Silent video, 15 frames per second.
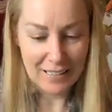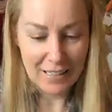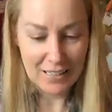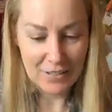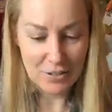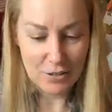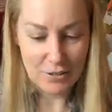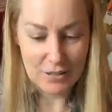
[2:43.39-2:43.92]
As
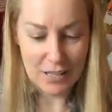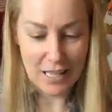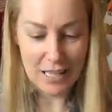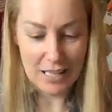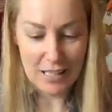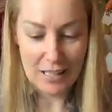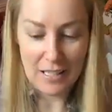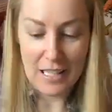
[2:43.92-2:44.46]
soon as I
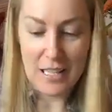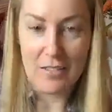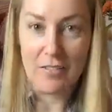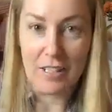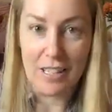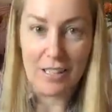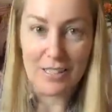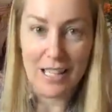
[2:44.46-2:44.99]
get it
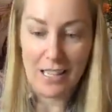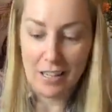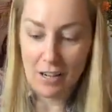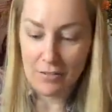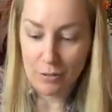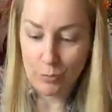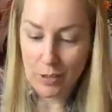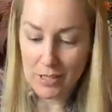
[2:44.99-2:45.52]
even, I'll take off
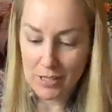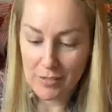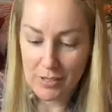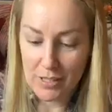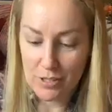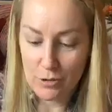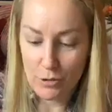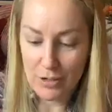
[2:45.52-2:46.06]
the rest of
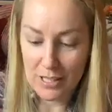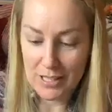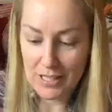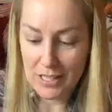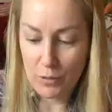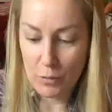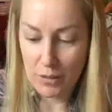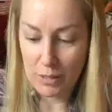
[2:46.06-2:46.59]
it so you can
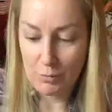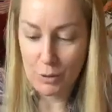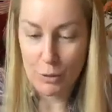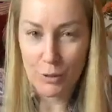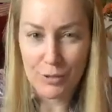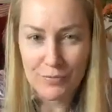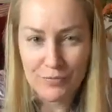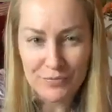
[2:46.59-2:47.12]
see what I'm
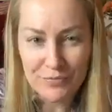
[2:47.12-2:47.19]
doing.